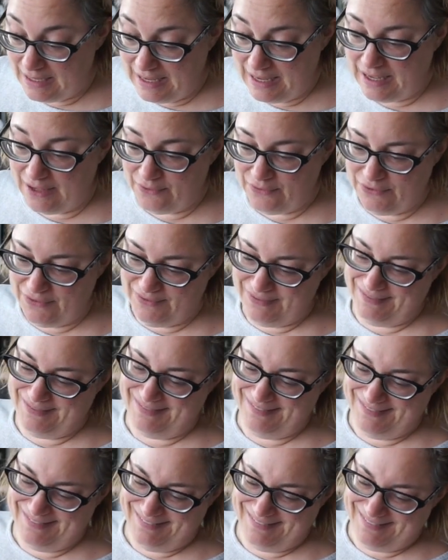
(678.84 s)
I have.
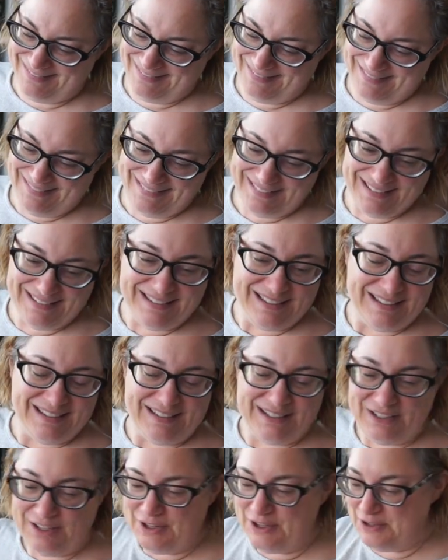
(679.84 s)

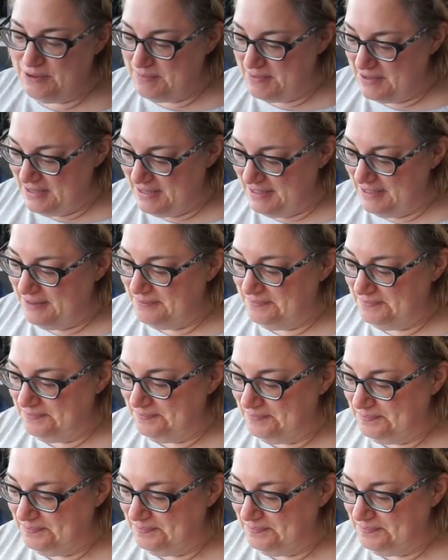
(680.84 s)
Oh my.